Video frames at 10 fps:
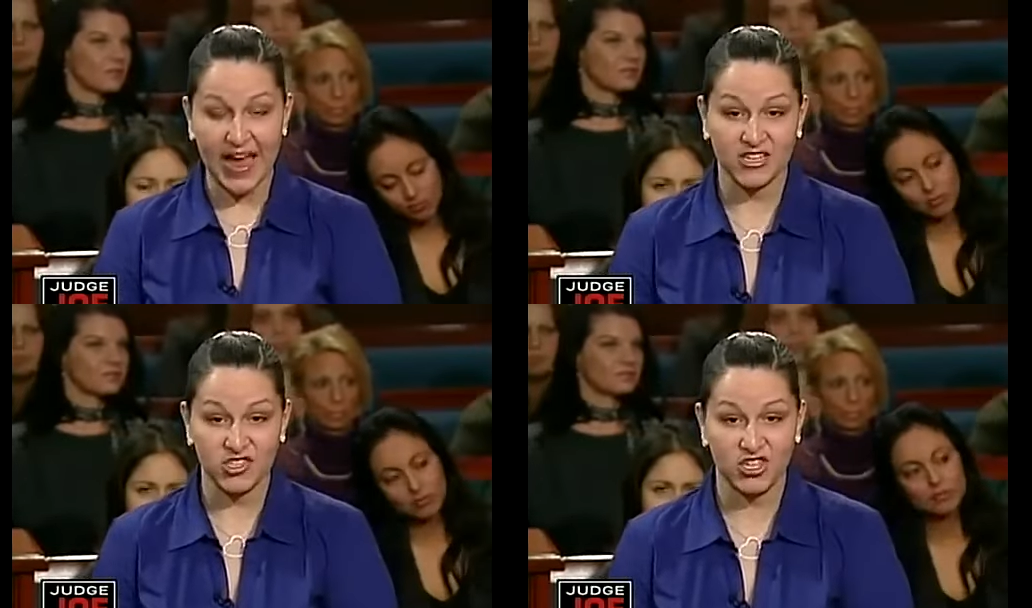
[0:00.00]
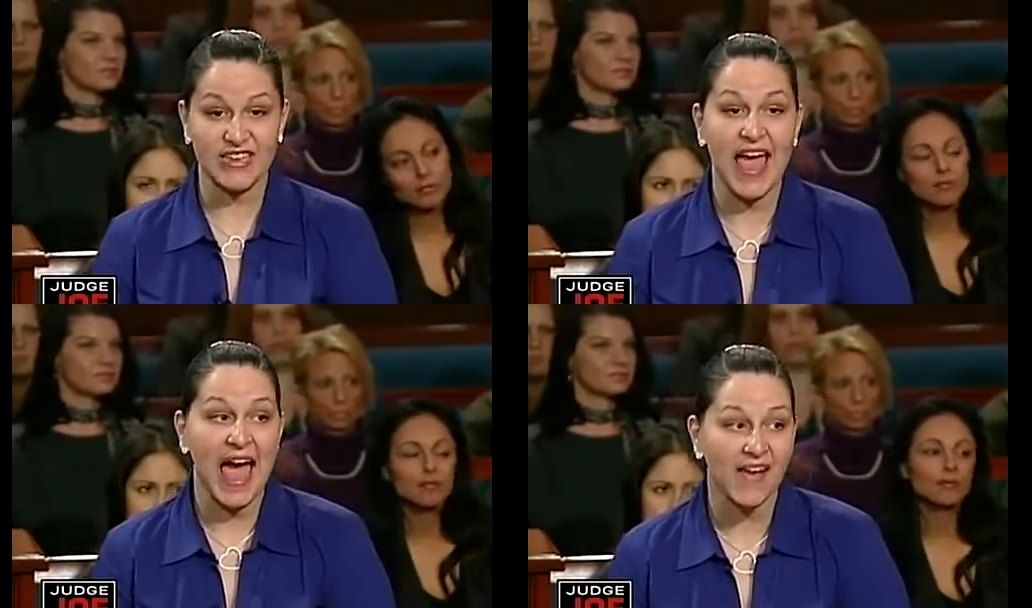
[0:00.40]
Speaker 1: actually
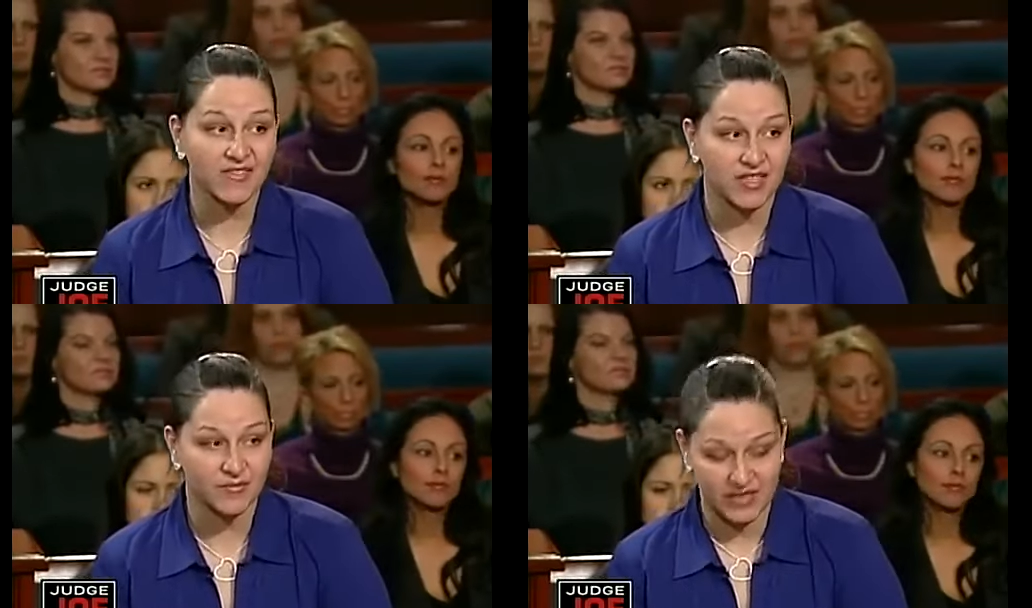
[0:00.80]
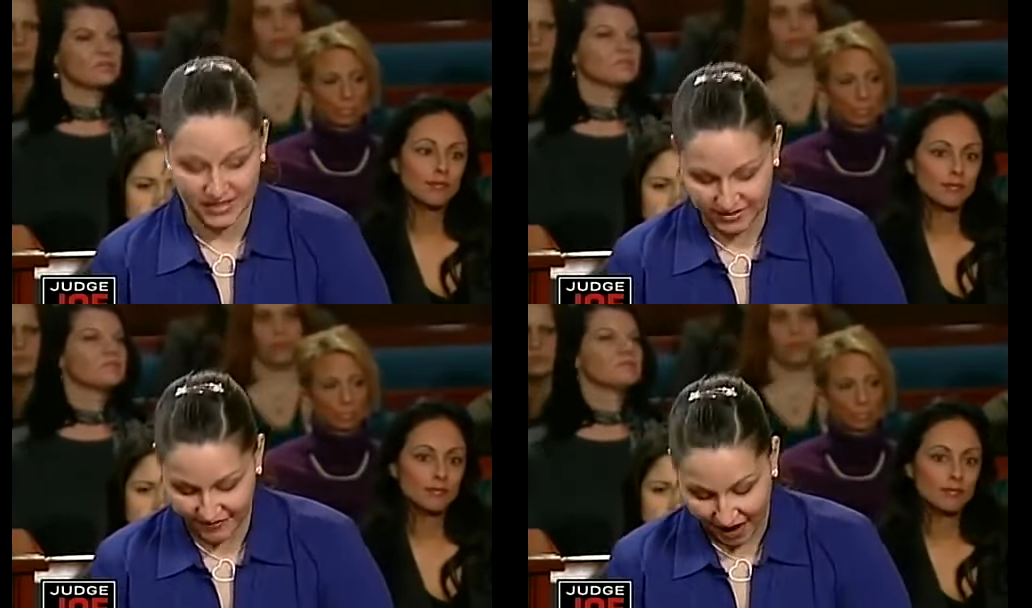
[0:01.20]
have something
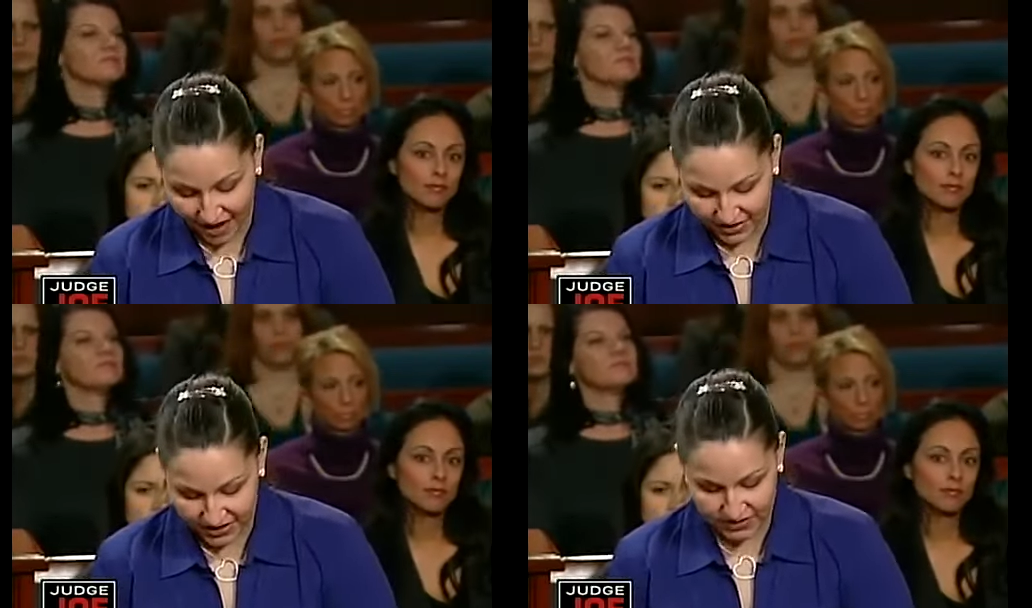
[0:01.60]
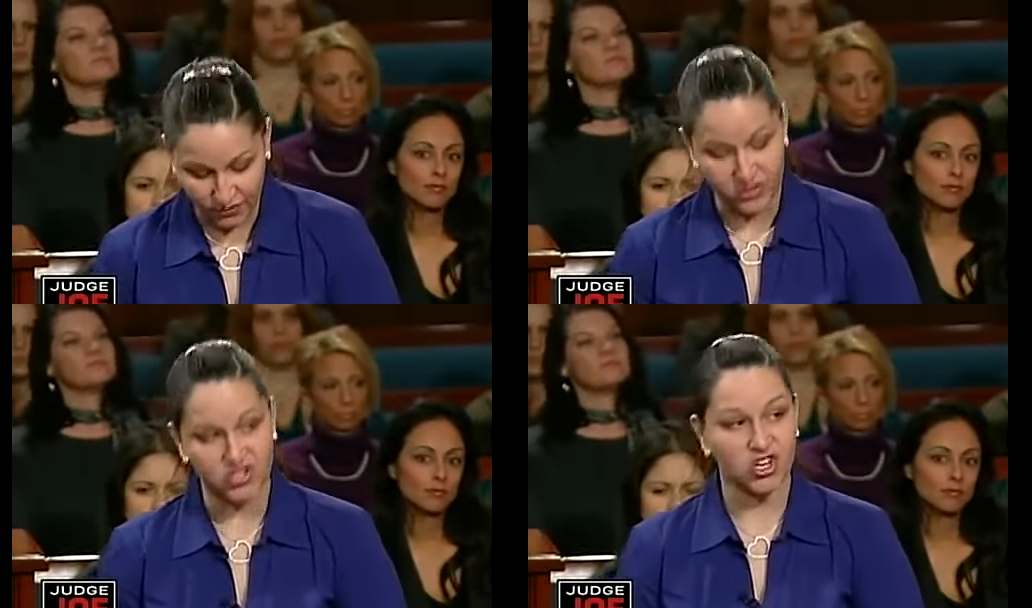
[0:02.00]
to file these
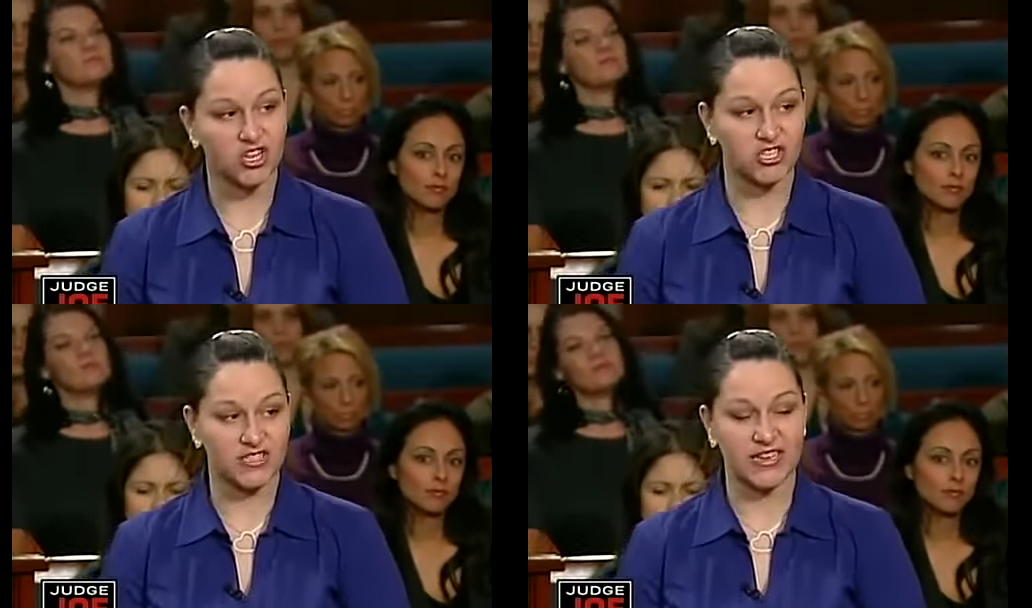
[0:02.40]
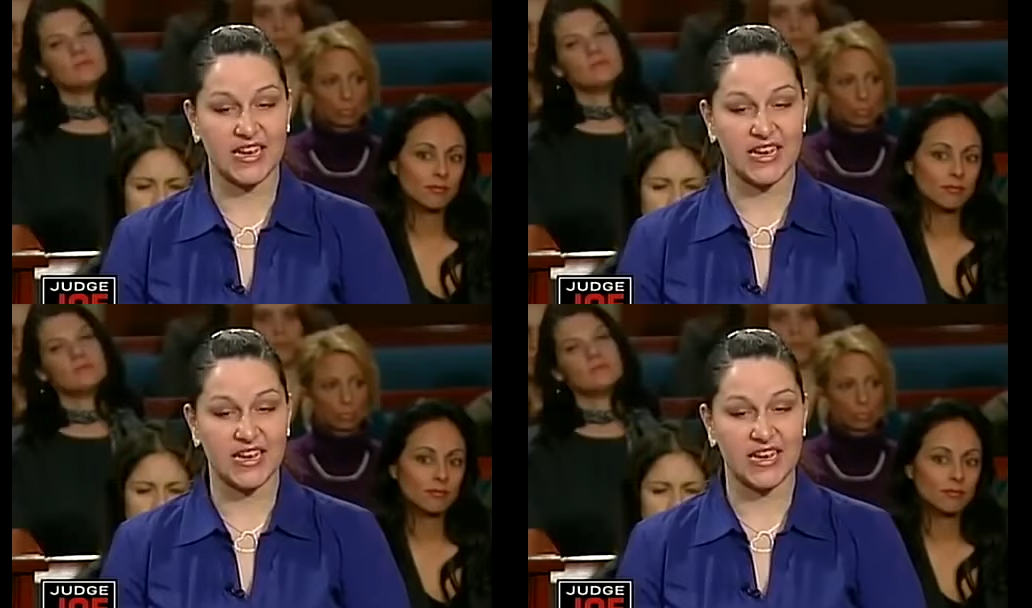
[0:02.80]
false charges